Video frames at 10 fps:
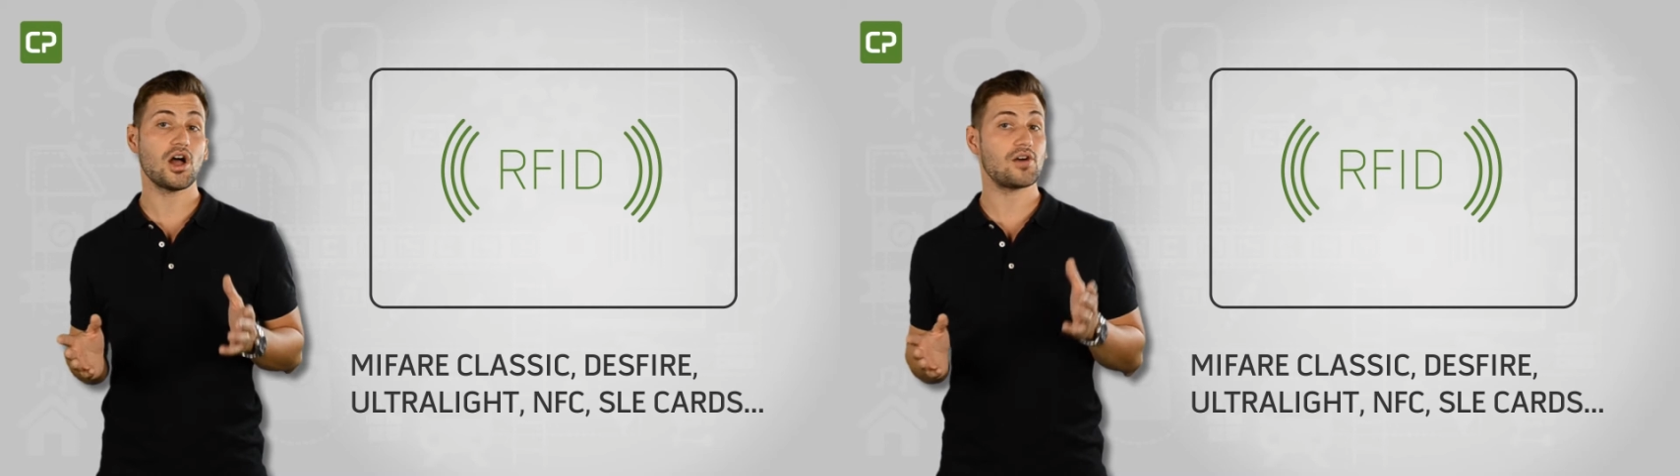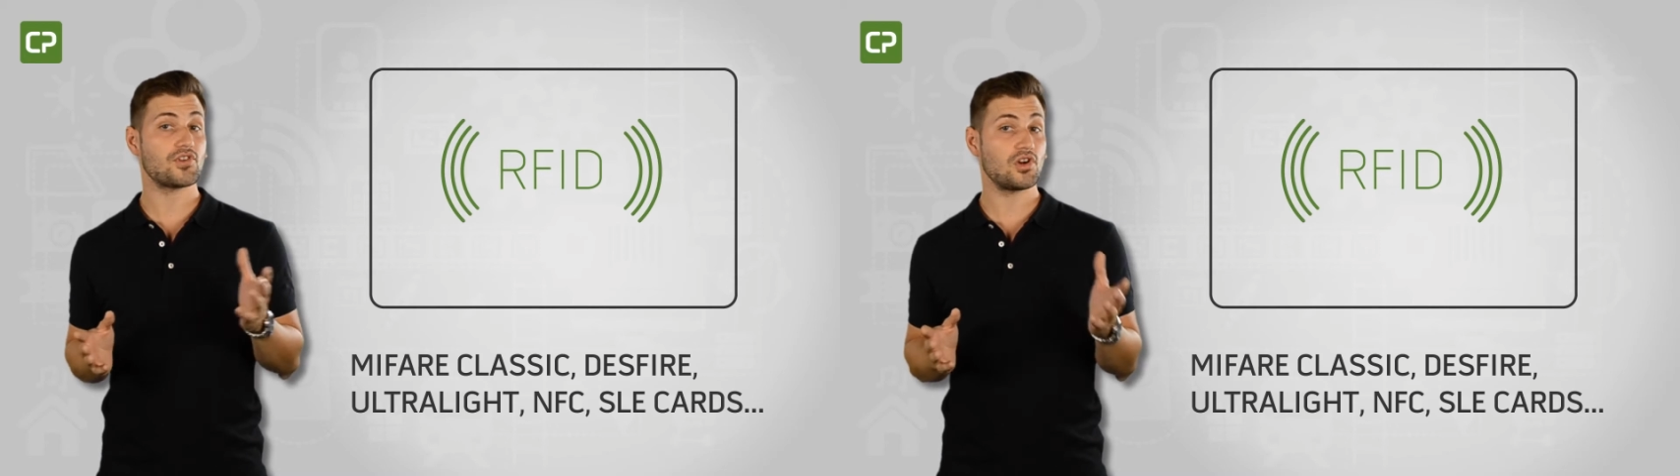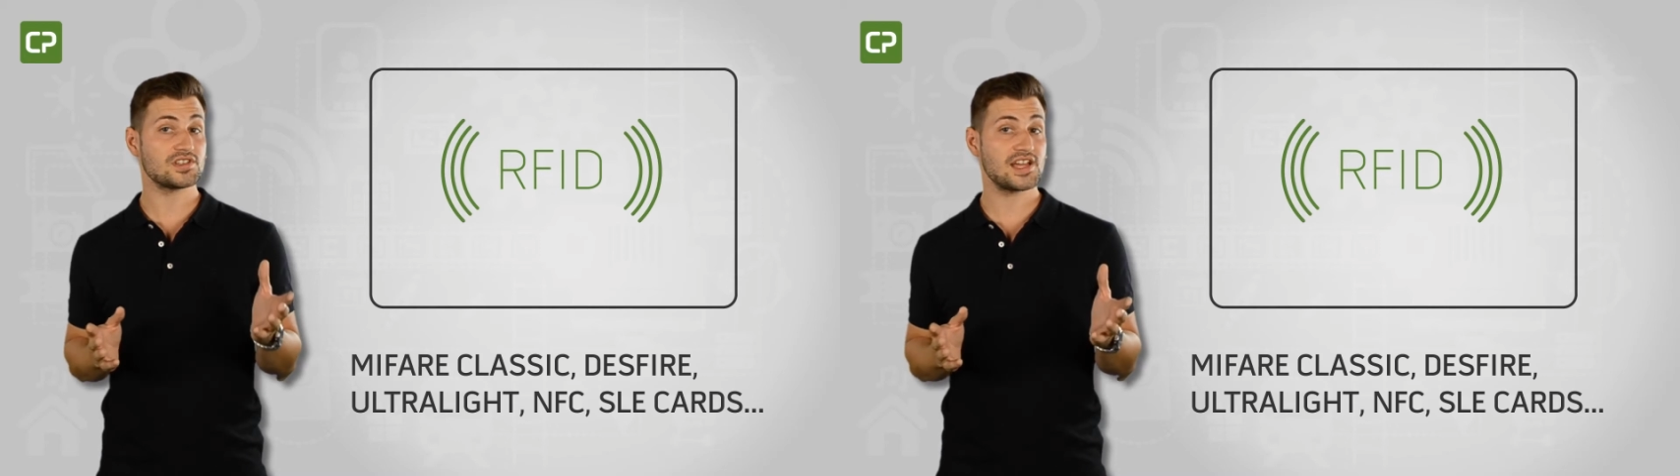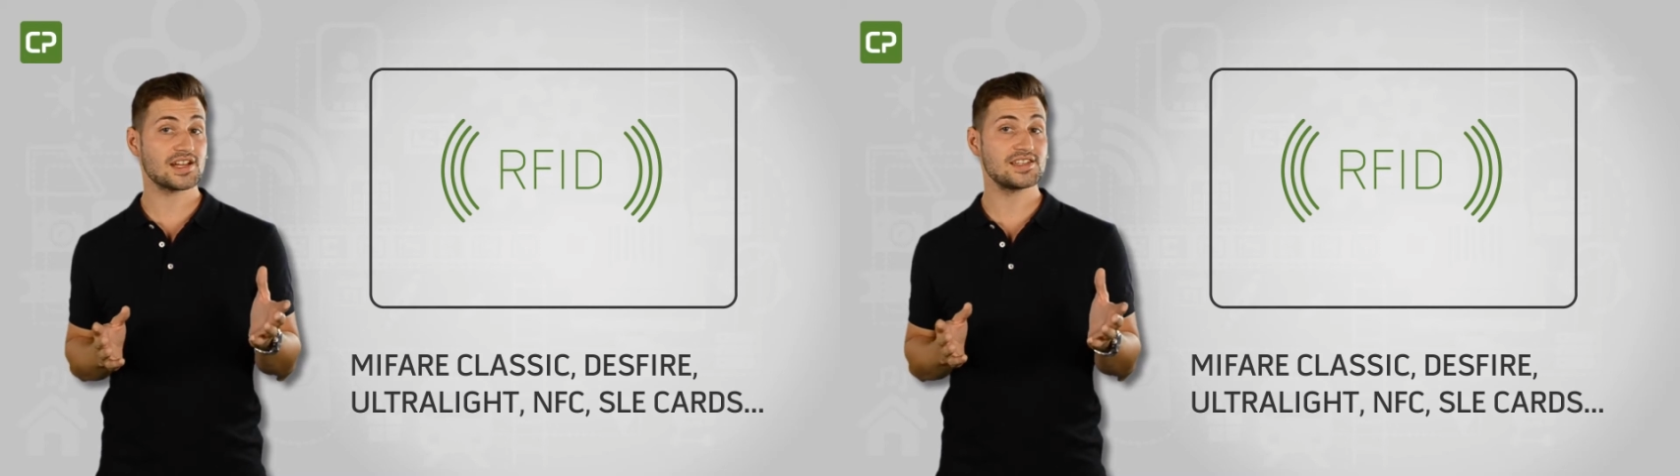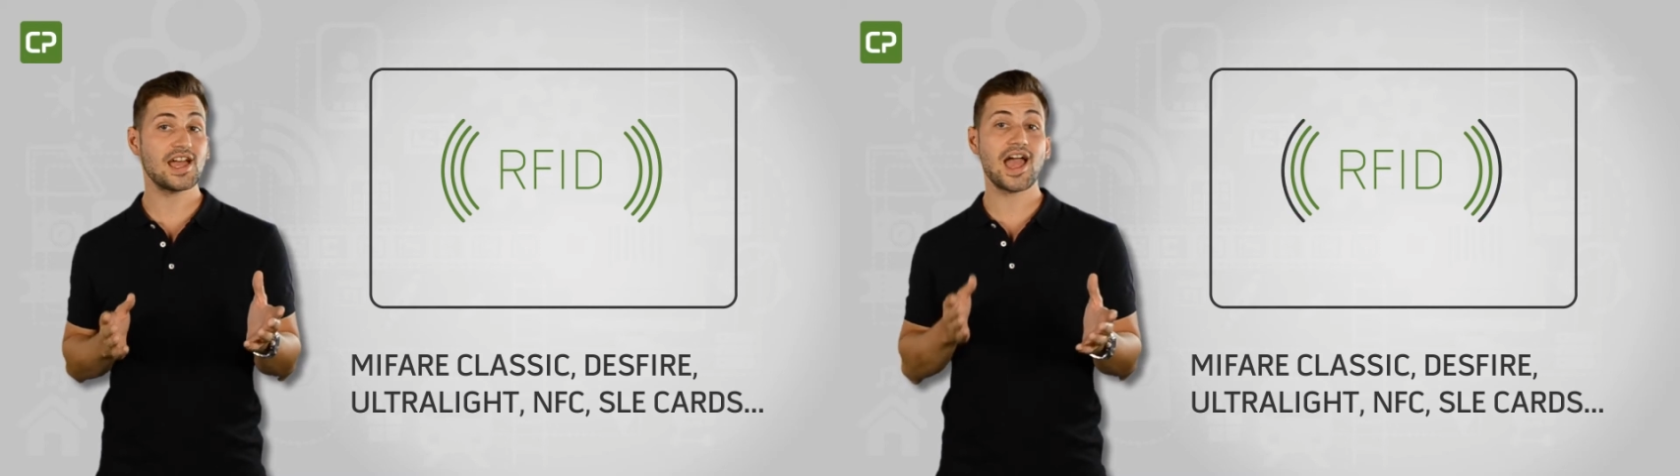of
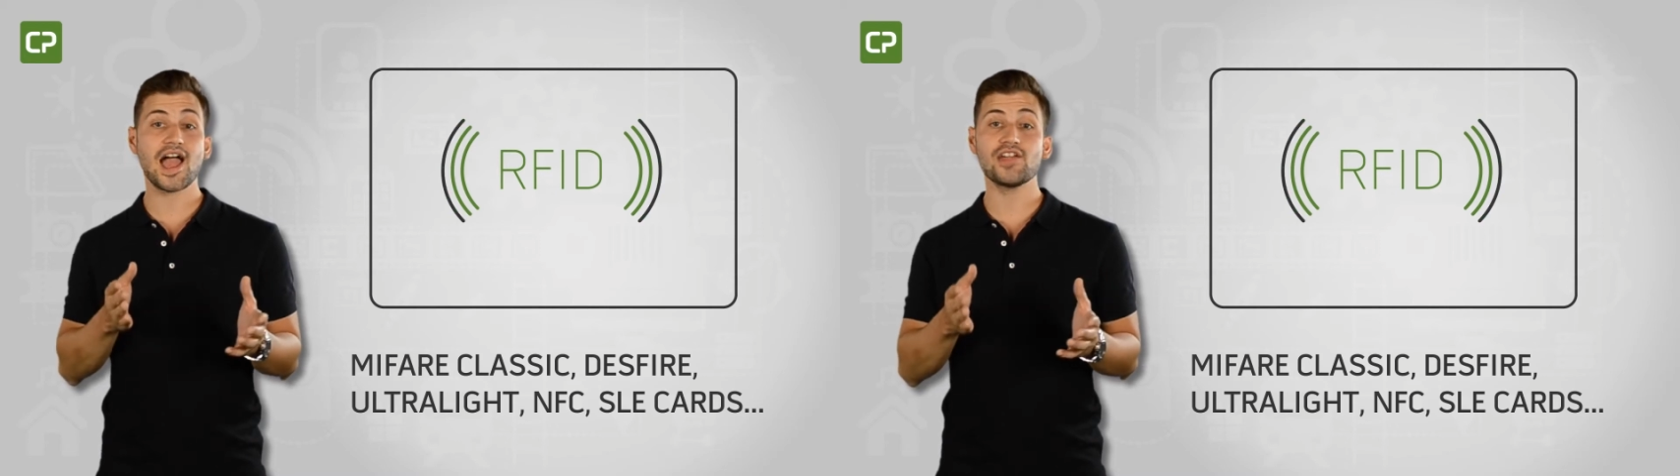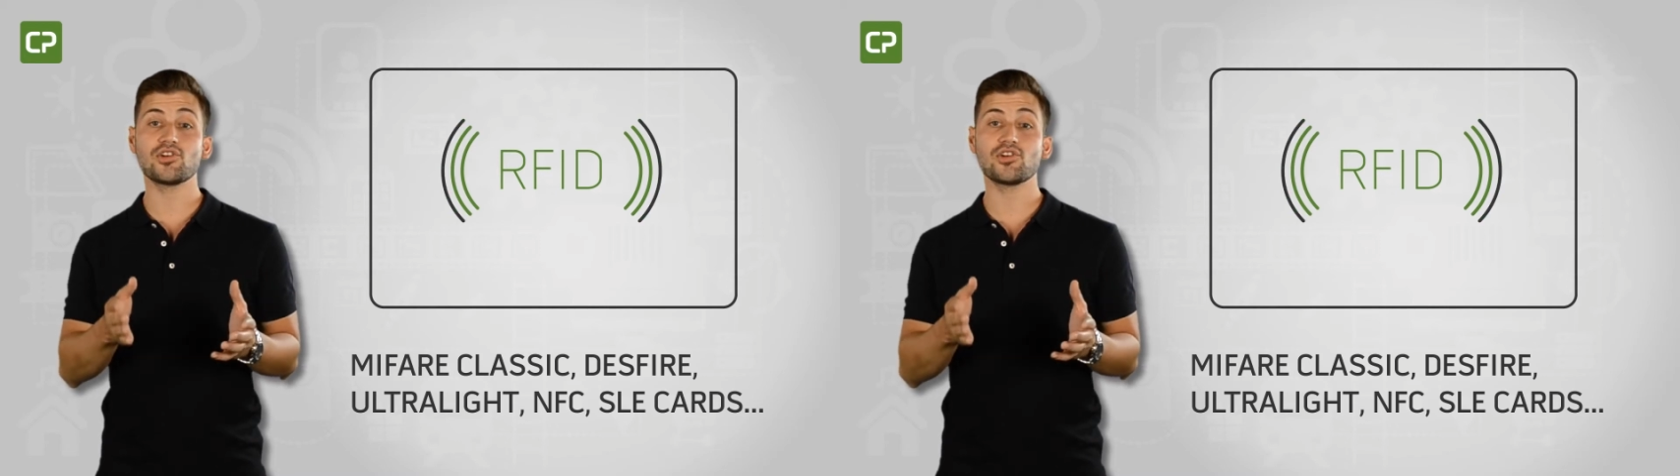contact and